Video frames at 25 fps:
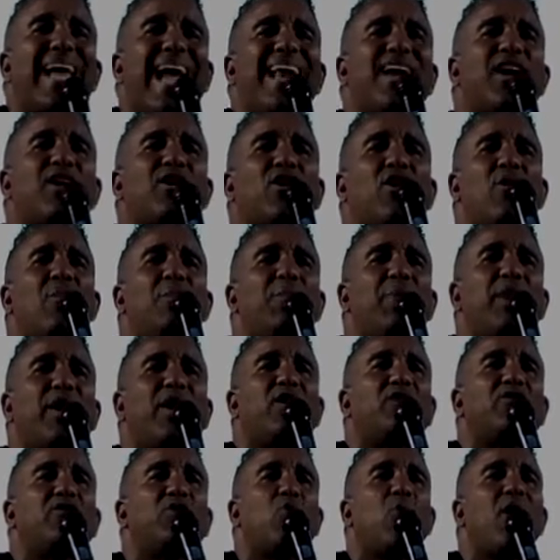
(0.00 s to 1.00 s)
cannot
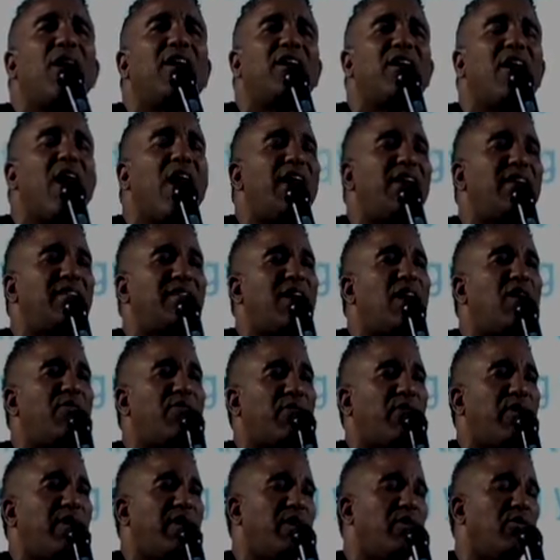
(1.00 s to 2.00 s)
compare to what God is
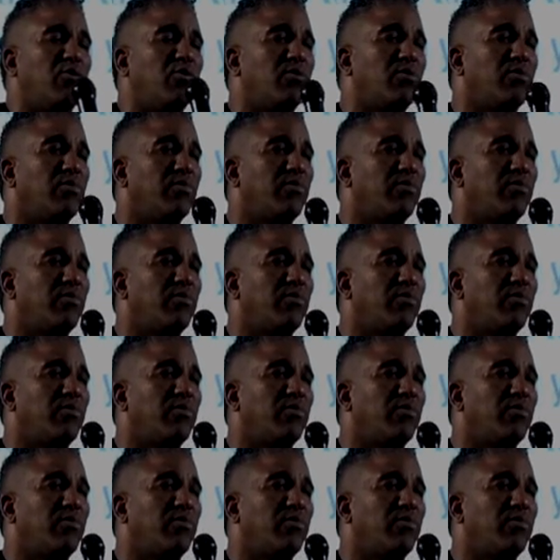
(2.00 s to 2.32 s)
offering you.